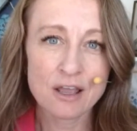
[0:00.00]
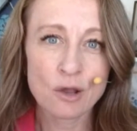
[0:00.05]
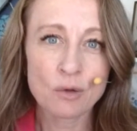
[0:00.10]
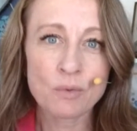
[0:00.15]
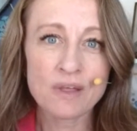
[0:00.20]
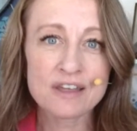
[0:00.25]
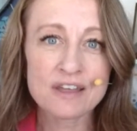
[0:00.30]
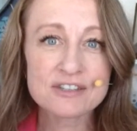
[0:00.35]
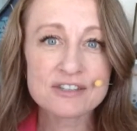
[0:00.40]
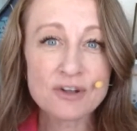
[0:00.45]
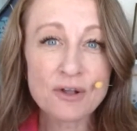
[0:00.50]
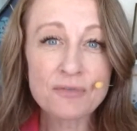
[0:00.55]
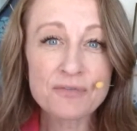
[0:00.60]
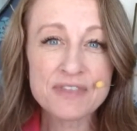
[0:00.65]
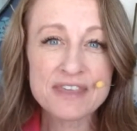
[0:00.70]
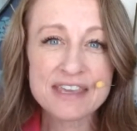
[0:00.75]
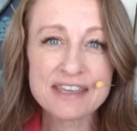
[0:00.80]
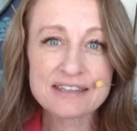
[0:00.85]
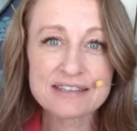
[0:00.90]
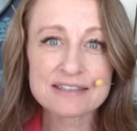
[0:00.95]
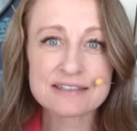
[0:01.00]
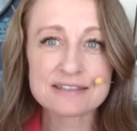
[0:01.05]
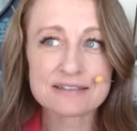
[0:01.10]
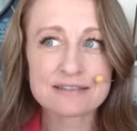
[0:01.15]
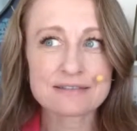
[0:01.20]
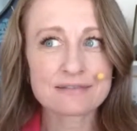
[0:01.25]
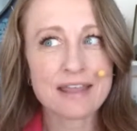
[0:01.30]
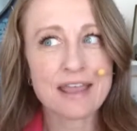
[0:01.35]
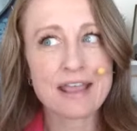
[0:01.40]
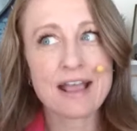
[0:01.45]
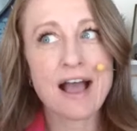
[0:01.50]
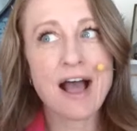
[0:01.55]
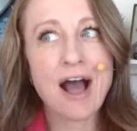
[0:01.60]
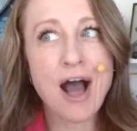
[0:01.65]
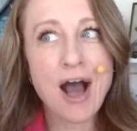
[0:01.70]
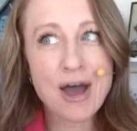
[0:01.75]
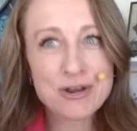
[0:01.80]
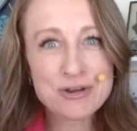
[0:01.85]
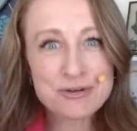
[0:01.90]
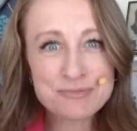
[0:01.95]
Well, I don't think it's like
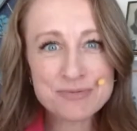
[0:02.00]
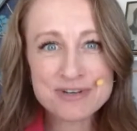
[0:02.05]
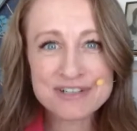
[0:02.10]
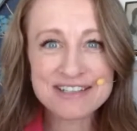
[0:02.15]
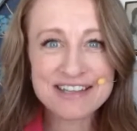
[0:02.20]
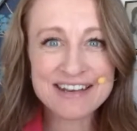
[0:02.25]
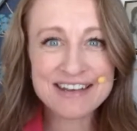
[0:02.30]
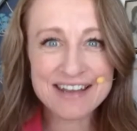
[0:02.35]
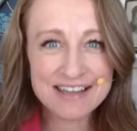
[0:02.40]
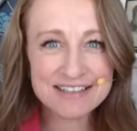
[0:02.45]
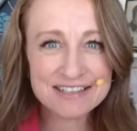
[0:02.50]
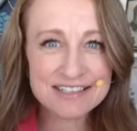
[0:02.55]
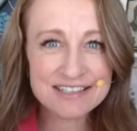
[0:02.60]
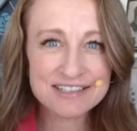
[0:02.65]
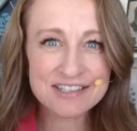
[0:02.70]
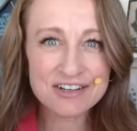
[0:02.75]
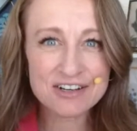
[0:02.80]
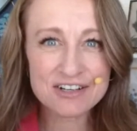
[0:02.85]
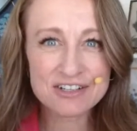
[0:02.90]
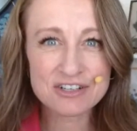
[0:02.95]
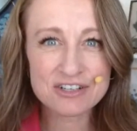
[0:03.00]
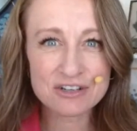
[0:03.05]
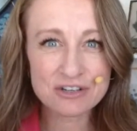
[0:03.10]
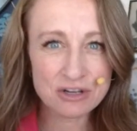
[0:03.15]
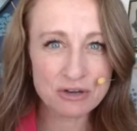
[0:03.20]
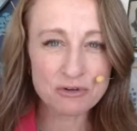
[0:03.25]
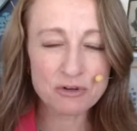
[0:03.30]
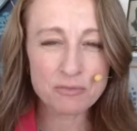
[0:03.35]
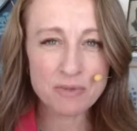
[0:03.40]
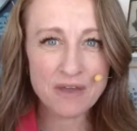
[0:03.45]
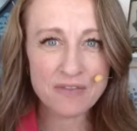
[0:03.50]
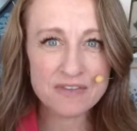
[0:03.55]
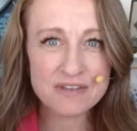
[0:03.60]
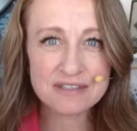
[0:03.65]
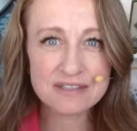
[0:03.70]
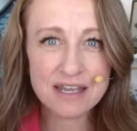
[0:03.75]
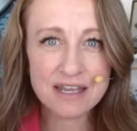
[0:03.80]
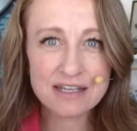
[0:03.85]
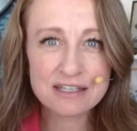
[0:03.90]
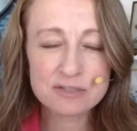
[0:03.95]
100% necessary to know about the
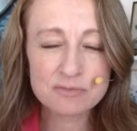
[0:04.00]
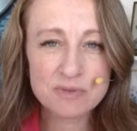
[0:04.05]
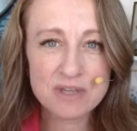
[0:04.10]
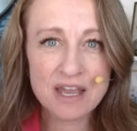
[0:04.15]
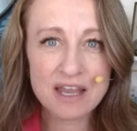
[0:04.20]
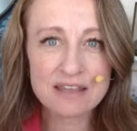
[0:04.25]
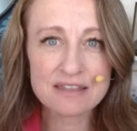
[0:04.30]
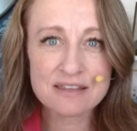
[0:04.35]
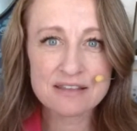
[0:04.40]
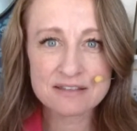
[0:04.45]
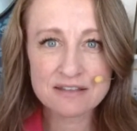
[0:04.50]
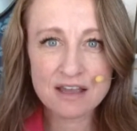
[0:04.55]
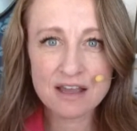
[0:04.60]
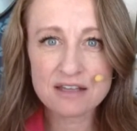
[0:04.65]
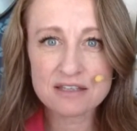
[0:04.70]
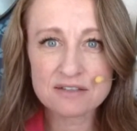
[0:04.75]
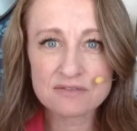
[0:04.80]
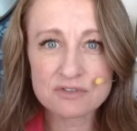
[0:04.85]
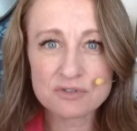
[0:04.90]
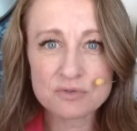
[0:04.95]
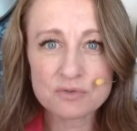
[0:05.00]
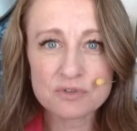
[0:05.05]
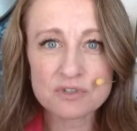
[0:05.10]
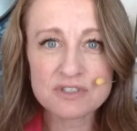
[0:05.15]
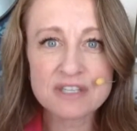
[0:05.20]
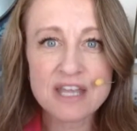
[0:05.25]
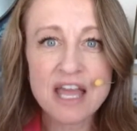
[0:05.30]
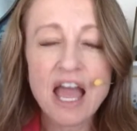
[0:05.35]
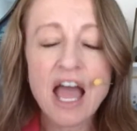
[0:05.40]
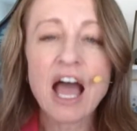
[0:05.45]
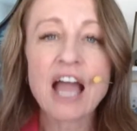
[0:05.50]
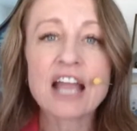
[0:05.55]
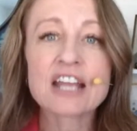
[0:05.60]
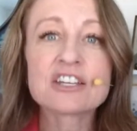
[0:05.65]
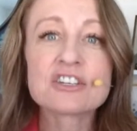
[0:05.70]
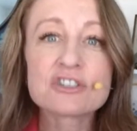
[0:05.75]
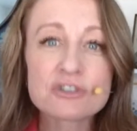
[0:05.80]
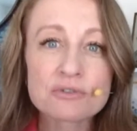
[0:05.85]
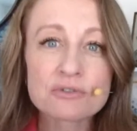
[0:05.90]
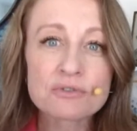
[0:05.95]
science behind these kinds of tools.
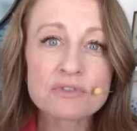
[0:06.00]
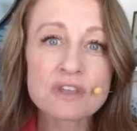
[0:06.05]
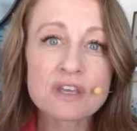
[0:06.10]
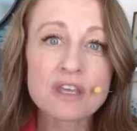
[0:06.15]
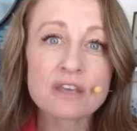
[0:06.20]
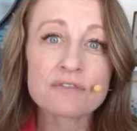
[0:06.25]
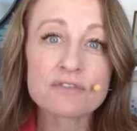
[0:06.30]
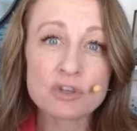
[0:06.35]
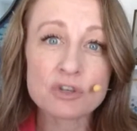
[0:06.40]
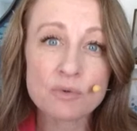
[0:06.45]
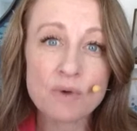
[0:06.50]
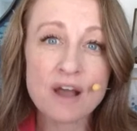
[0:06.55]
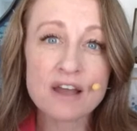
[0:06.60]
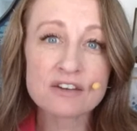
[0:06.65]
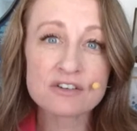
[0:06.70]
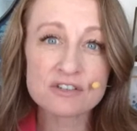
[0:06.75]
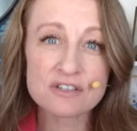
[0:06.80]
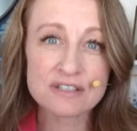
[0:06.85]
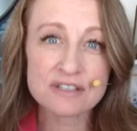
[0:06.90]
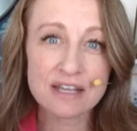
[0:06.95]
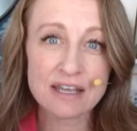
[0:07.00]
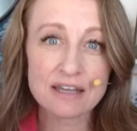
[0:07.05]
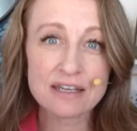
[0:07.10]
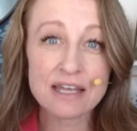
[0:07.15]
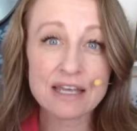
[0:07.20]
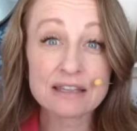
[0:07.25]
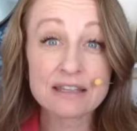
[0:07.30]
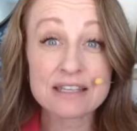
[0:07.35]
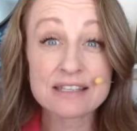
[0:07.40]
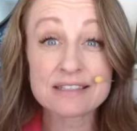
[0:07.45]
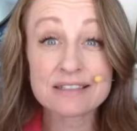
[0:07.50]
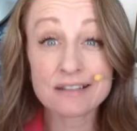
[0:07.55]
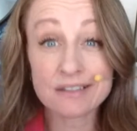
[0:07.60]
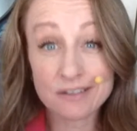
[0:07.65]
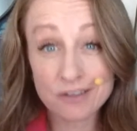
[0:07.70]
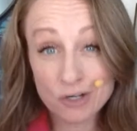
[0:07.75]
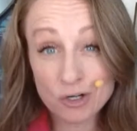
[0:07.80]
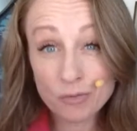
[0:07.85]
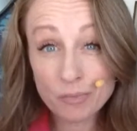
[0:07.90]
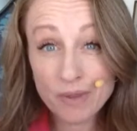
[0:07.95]
I do think if you understand at least a
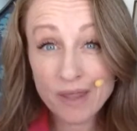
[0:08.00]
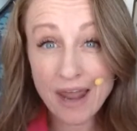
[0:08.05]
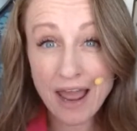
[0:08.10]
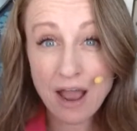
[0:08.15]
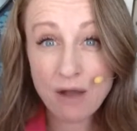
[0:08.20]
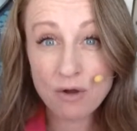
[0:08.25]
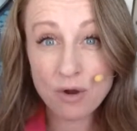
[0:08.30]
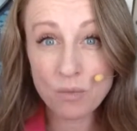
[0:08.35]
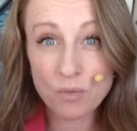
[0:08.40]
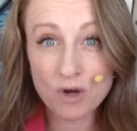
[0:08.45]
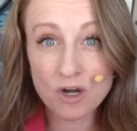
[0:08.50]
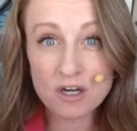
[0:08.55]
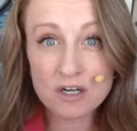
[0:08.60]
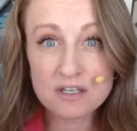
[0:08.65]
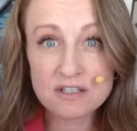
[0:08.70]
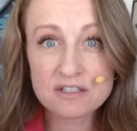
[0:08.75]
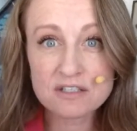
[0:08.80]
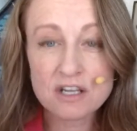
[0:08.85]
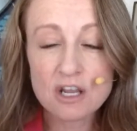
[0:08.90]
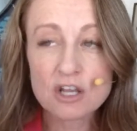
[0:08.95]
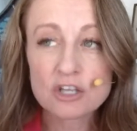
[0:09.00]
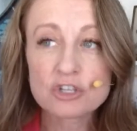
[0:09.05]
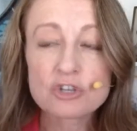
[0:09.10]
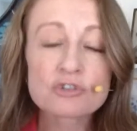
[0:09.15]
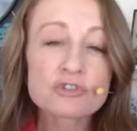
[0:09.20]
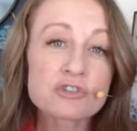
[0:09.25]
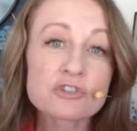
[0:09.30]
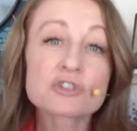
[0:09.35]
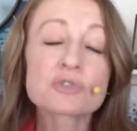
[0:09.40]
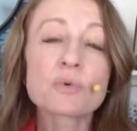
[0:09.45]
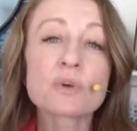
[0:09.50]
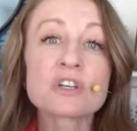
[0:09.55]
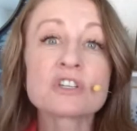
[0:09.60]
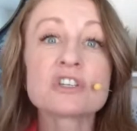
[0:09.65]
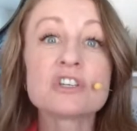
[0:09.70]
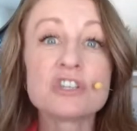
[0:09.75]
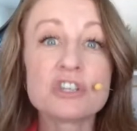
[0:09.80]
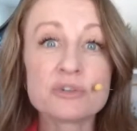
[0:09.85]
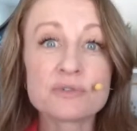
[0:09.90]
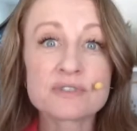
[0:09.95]
little bit how it works, you're just going
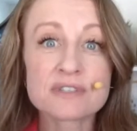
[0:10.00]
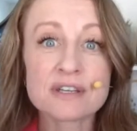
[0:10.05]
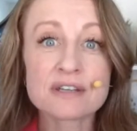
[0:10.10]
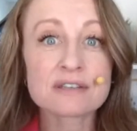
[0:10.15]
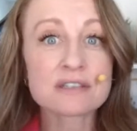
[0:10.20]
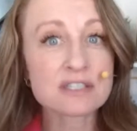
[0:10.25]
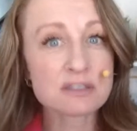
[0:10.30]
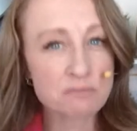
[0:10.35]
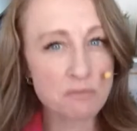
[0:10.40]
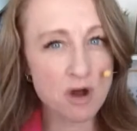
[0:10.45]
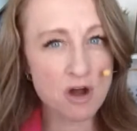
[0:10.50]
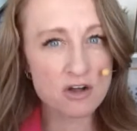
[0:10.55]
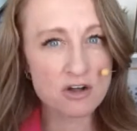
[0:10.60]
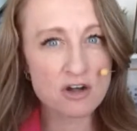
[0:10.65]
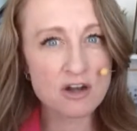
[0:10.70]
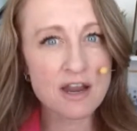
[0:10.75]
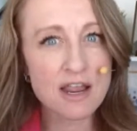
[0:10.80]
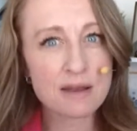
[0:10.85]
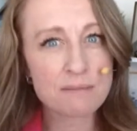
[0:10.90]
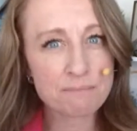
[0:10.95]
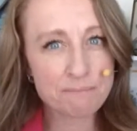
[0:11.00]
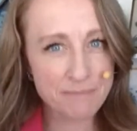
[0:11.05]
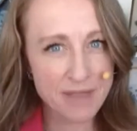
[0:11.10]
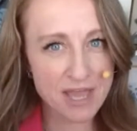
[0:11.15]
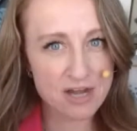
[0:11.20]
to use it smarter and